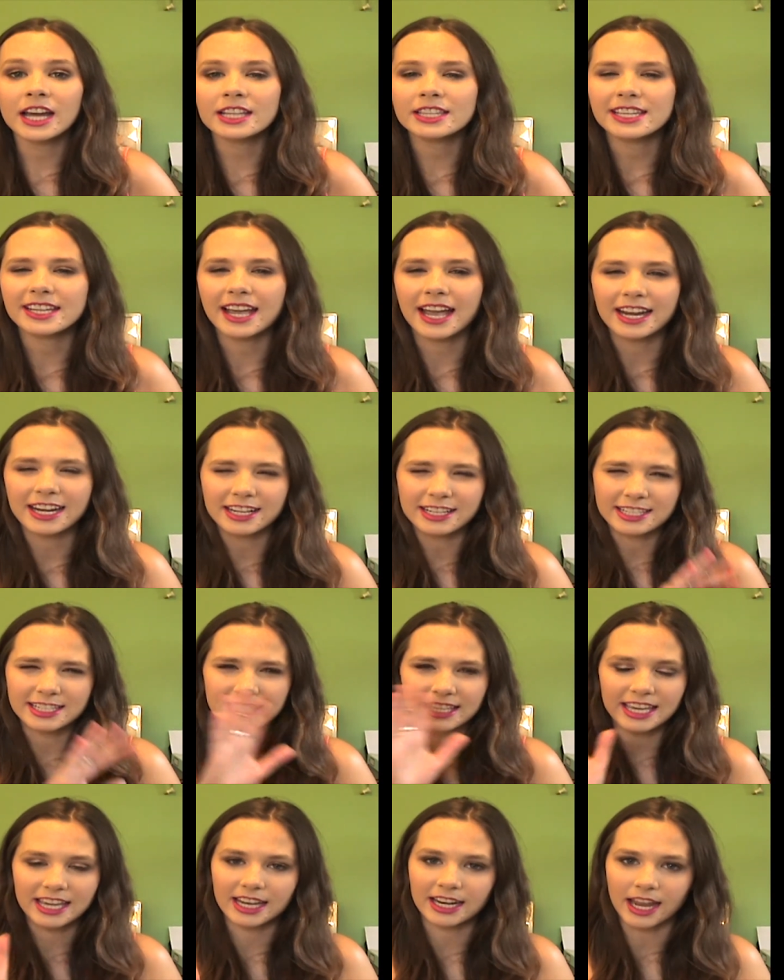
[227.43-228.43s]
on to kind of
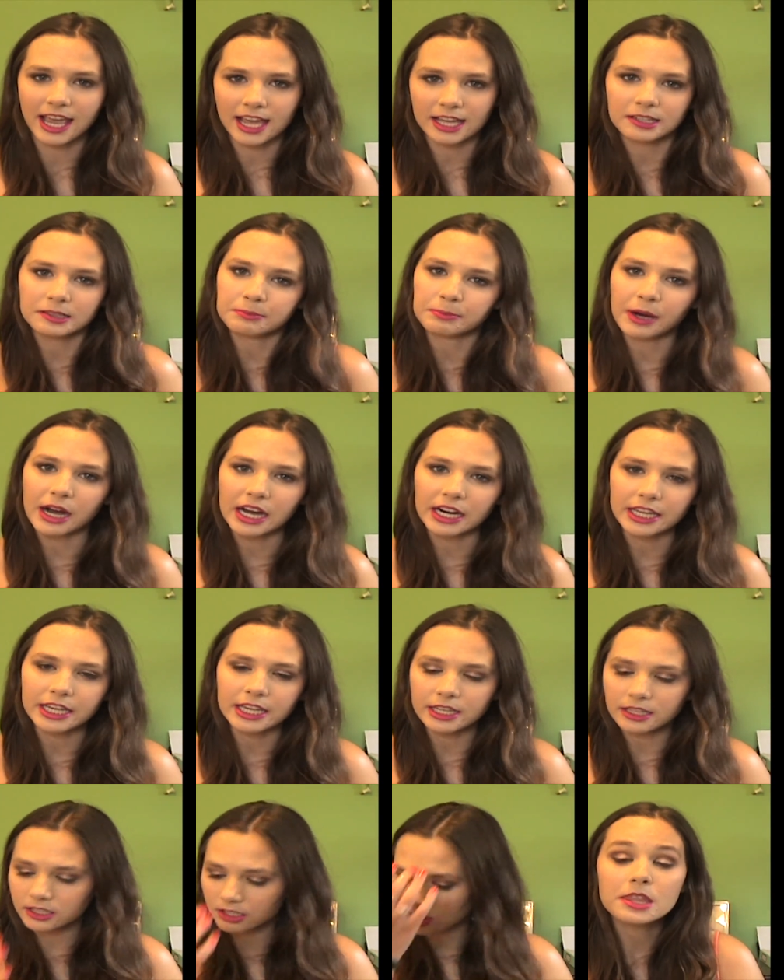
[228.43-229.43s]
skin and
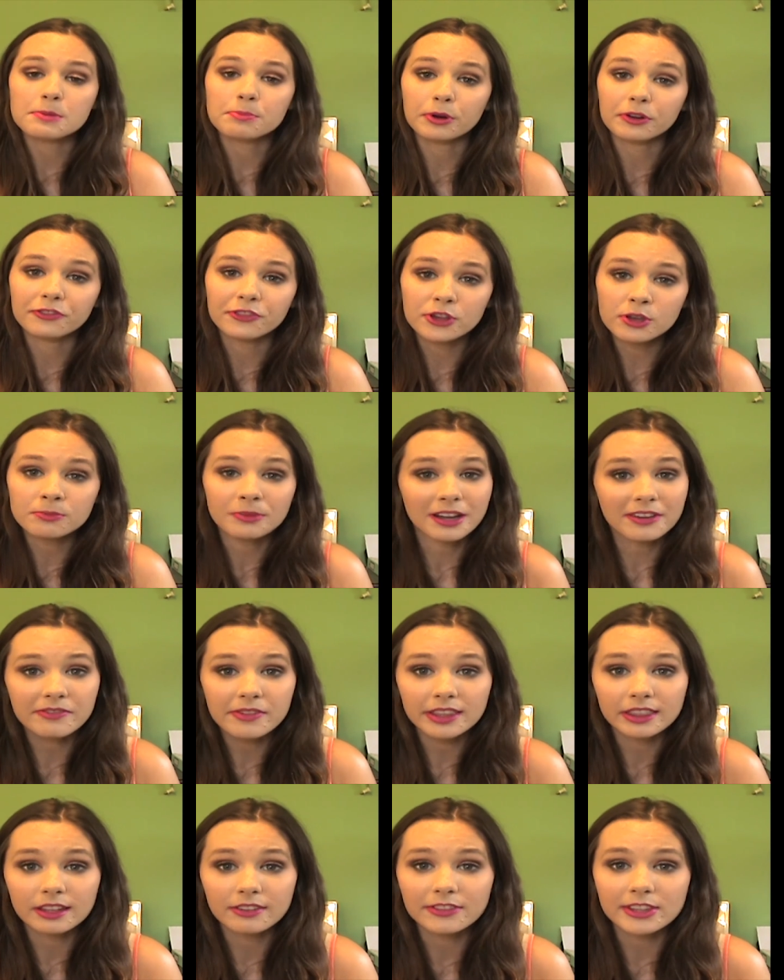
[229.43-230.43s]
bodies. The perfume I've
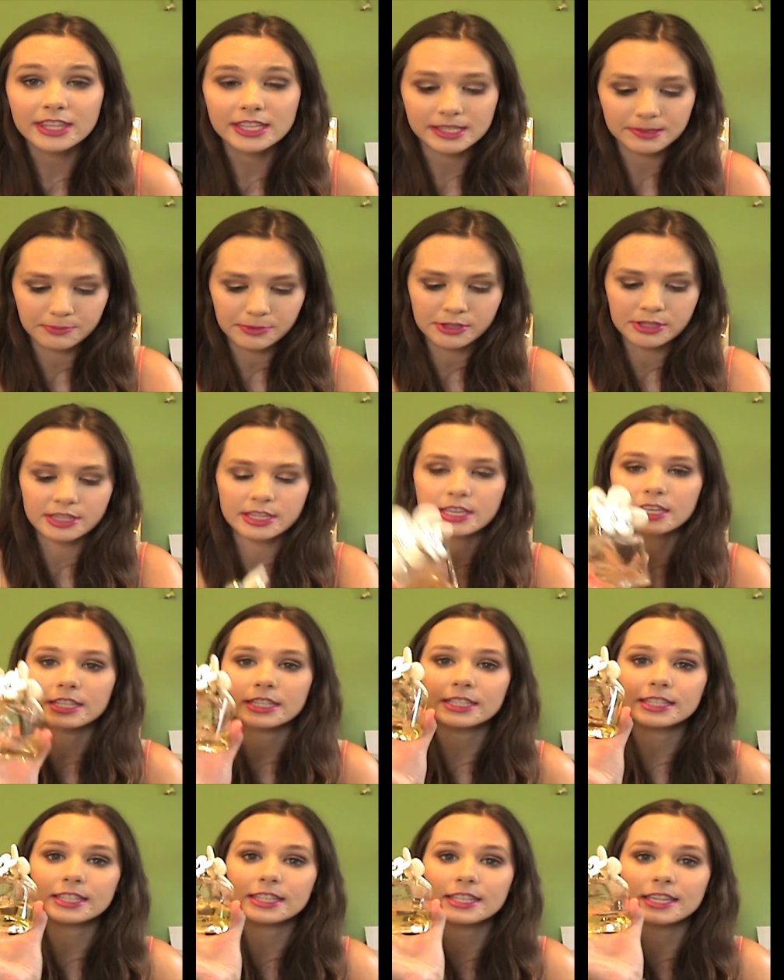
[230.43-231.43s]
been loving this month
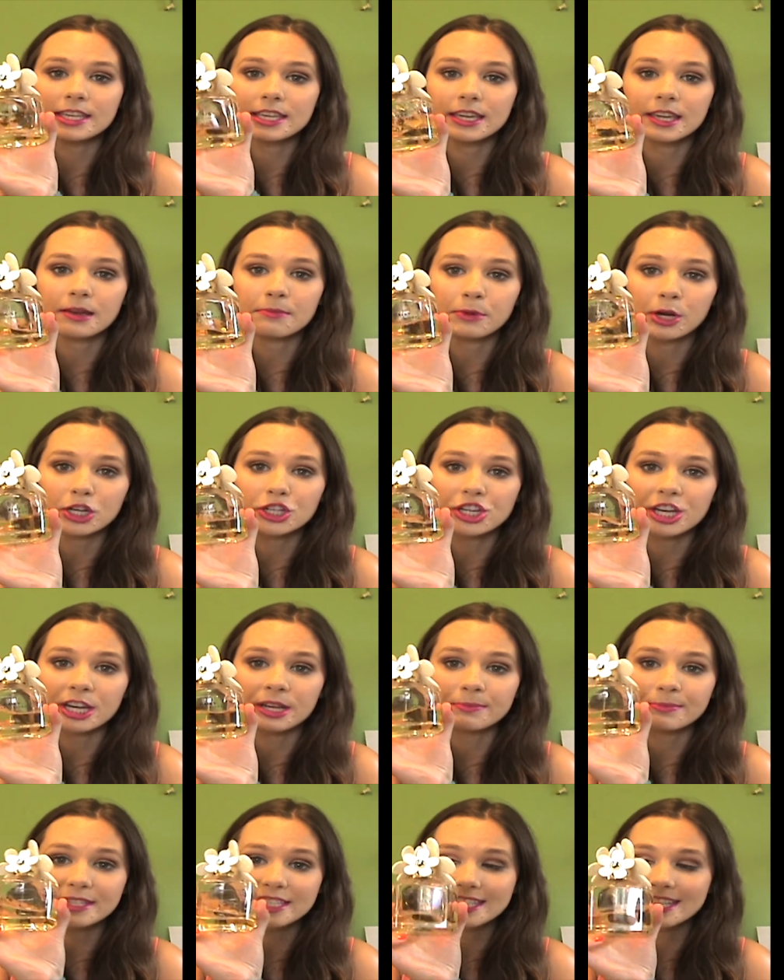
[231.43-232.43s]
is the Marc
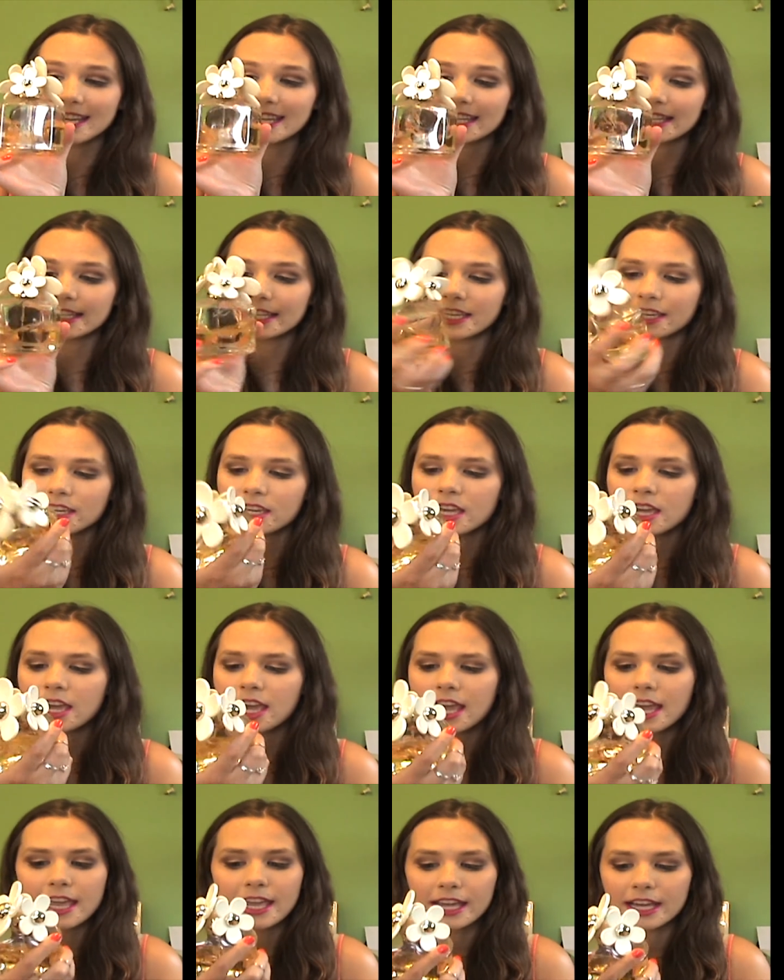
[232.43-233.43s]
Jacobs Daisy,
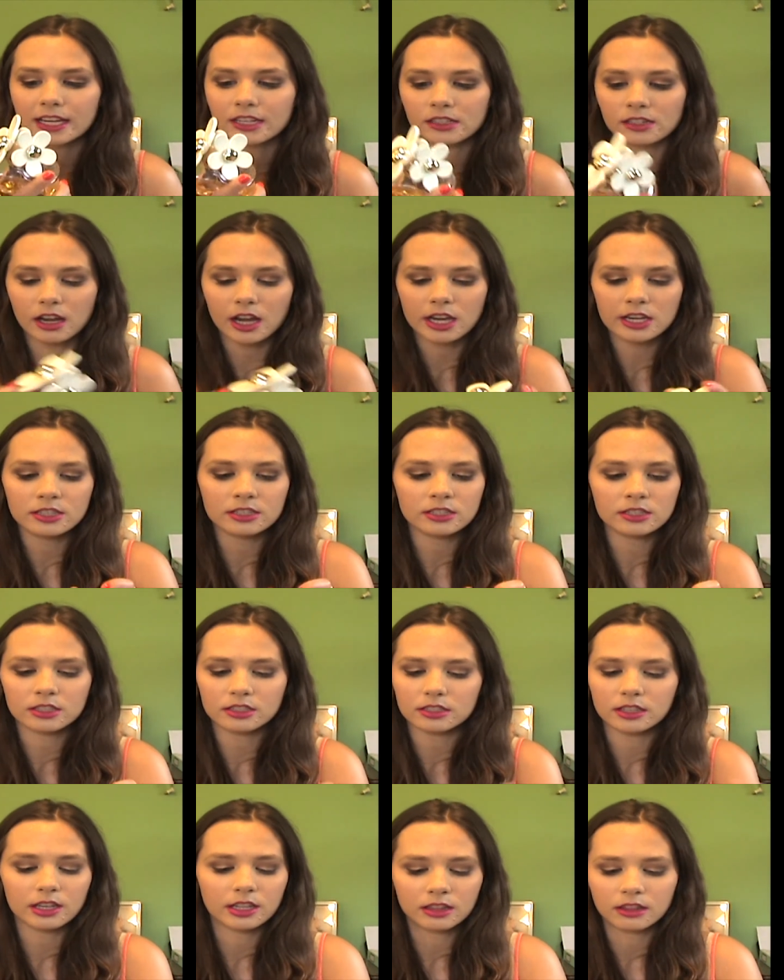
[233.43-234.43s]
and I
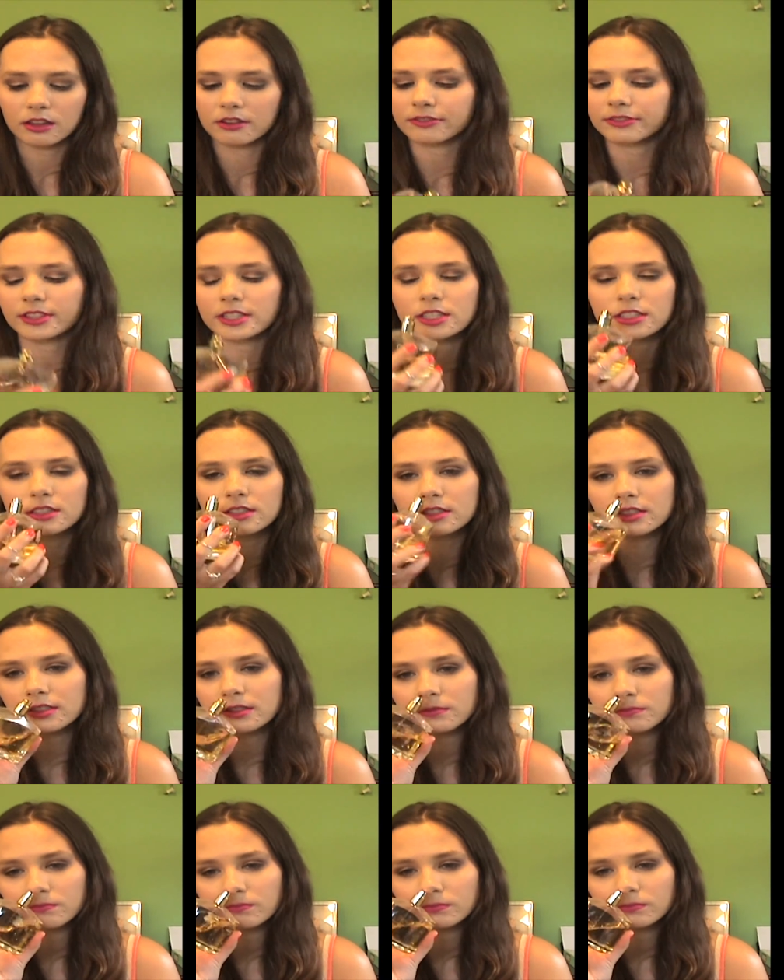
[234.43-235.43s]
love
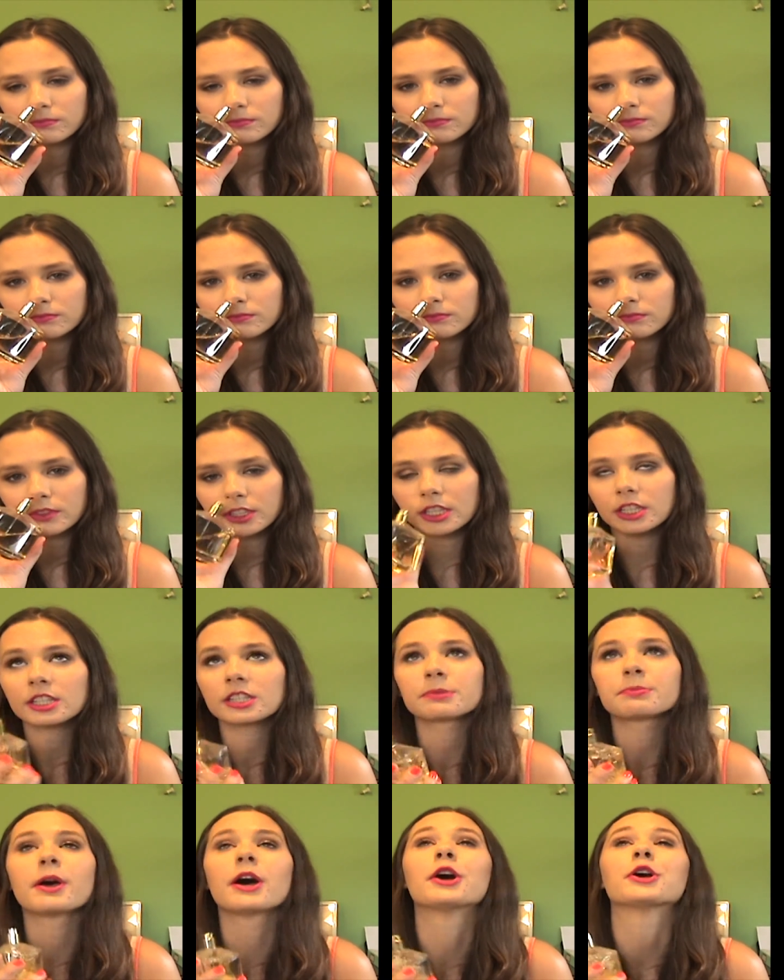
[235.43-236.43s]
this. It
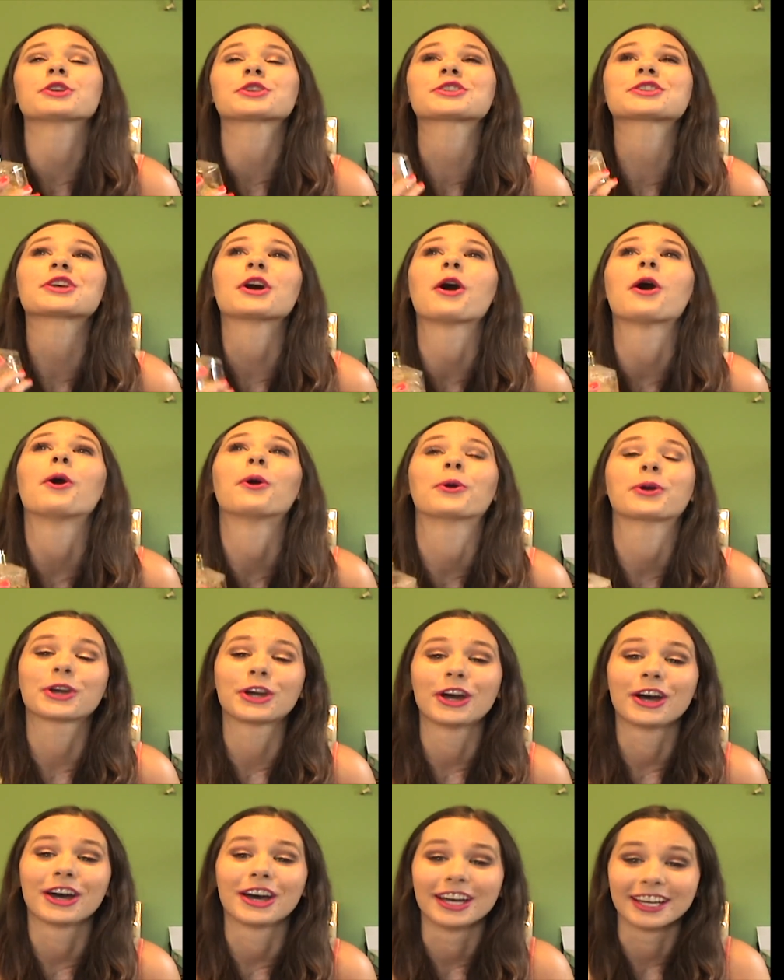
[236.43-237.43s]
smells so
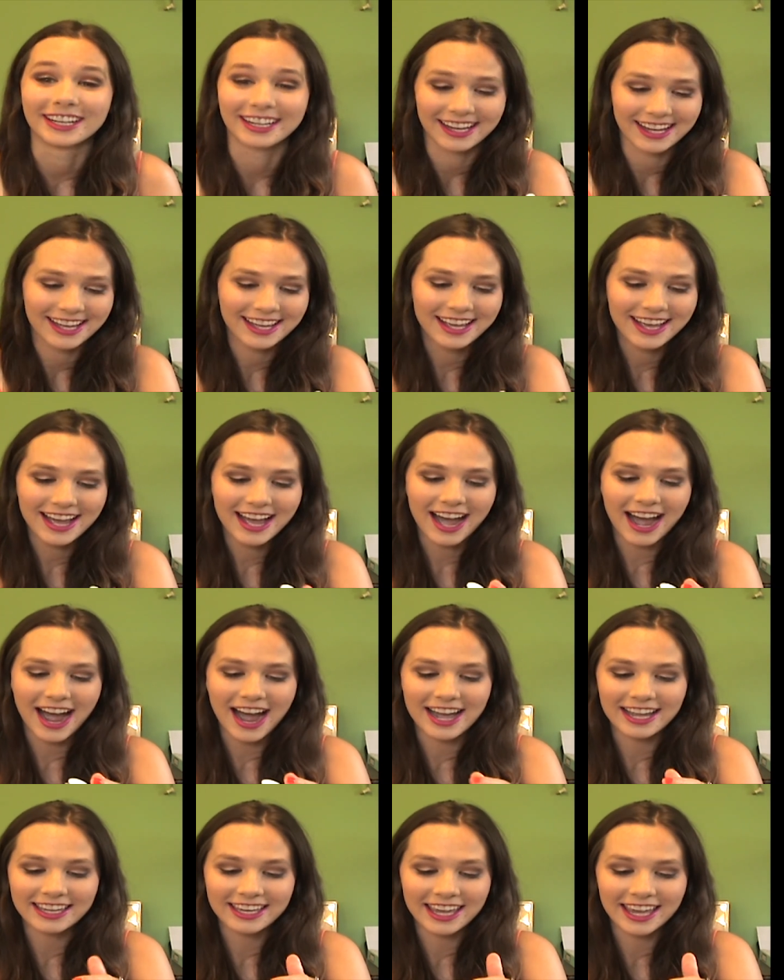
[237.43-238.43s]
good.
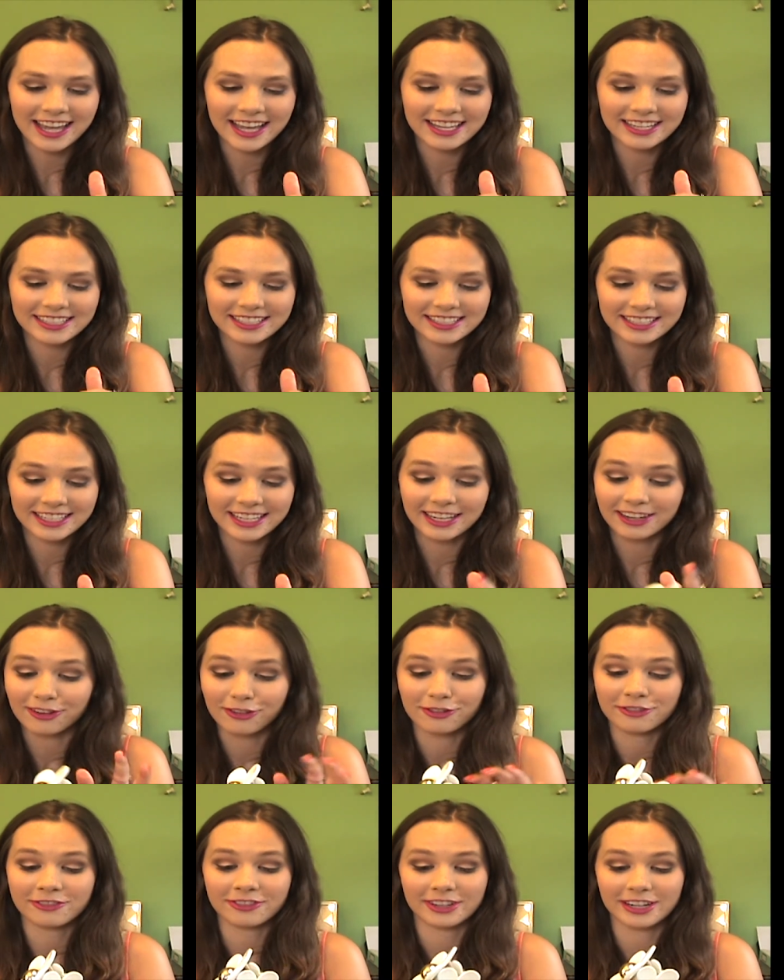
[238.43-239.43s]
I can't get
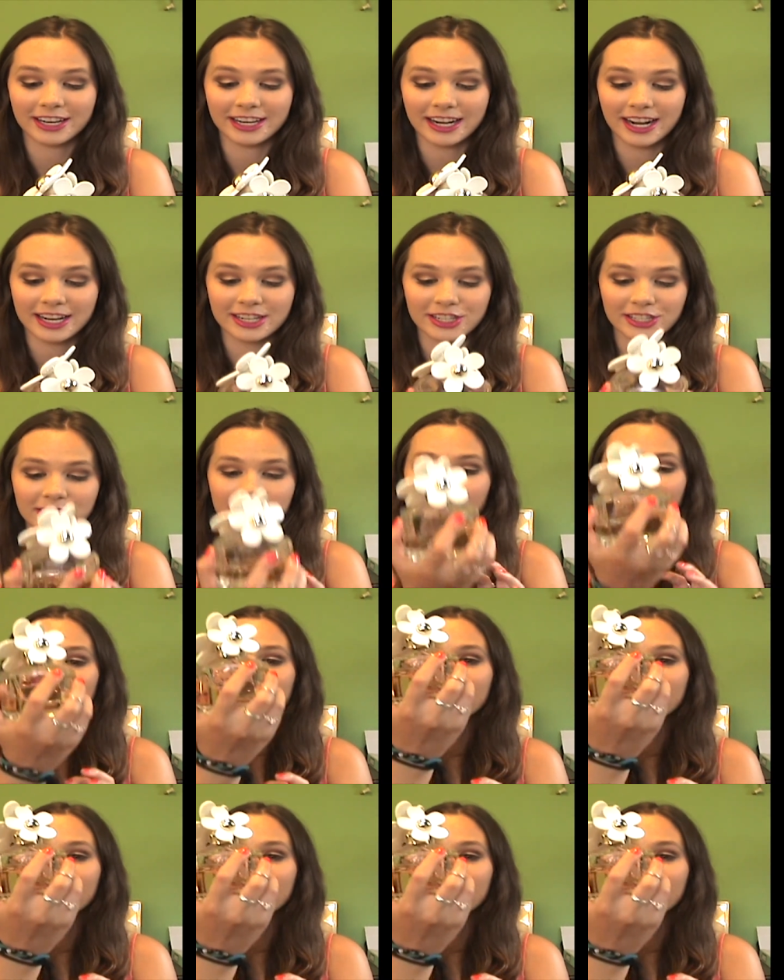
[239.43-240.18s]
over it. I just love